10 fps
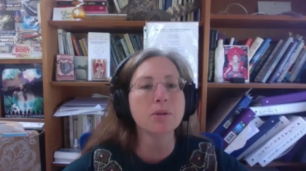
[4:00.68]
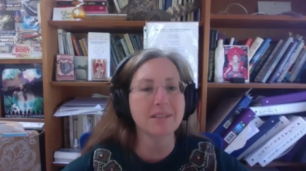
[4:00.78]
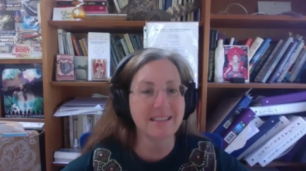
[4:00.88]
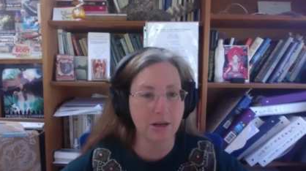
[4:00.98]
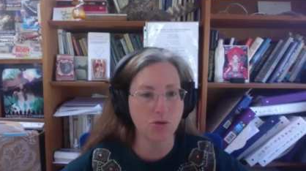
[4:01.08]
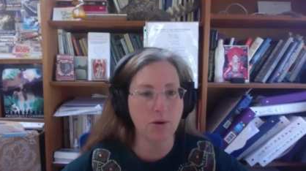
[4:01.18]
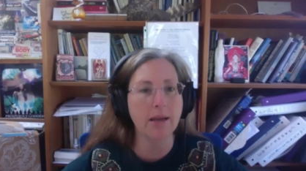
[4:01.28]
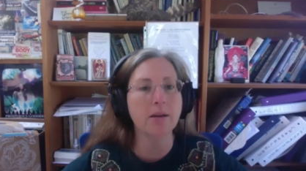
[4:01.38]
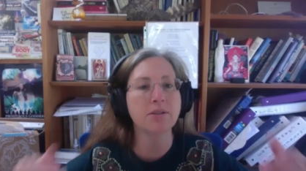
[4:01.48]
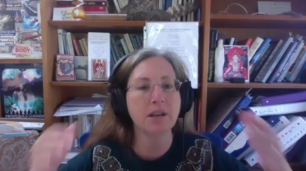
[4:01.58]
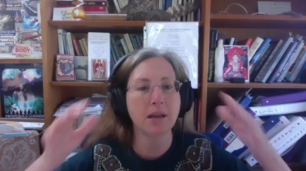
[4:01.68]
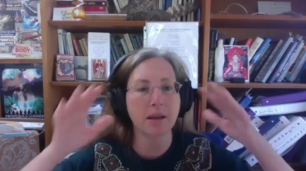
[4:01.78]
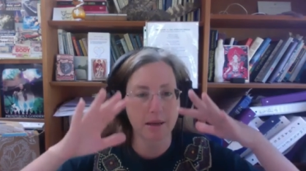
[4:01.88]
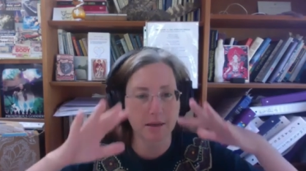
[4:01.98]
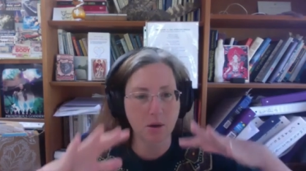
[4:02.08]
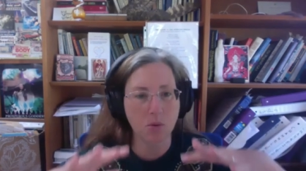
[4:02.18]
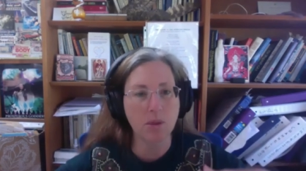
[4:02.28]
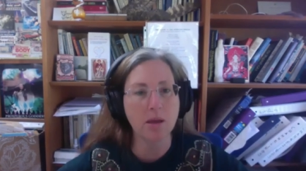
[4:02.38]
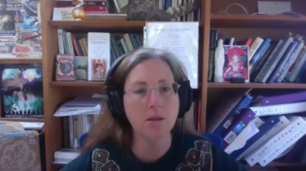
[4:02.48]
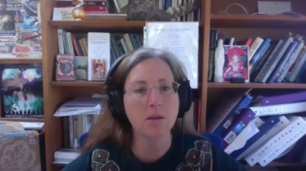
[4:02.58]
centering, because I know
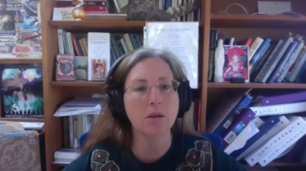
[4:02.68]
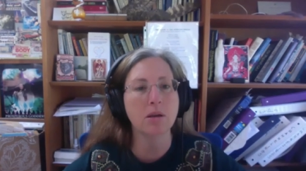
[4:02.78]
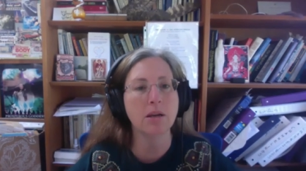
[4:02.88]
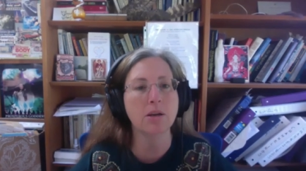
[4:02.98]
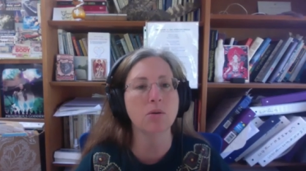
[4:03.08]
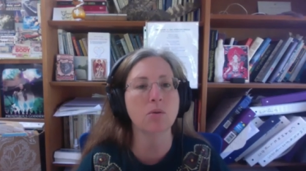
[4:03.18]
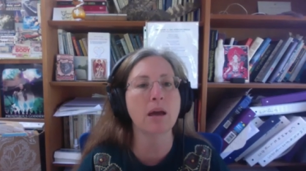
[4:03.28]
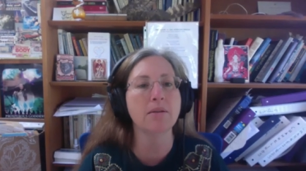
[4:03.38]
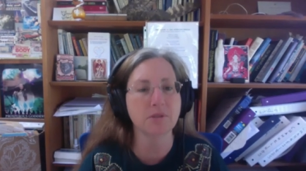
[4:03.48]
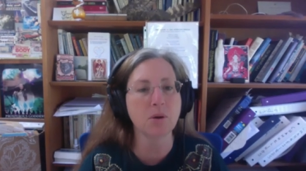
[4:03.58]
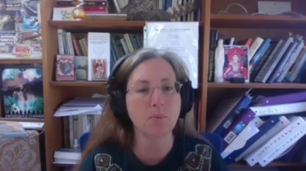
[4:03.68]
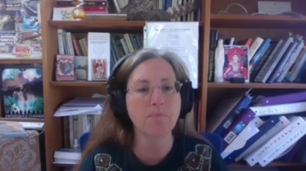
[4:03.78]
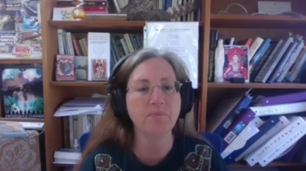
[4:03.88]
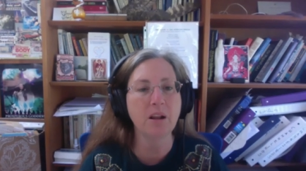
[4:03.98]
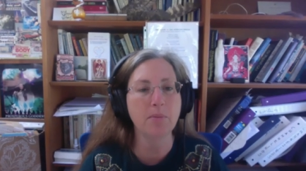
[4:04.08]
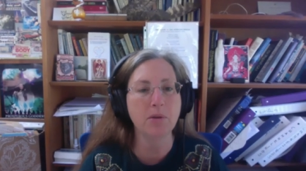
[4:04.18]
that you need to do that. So that'll be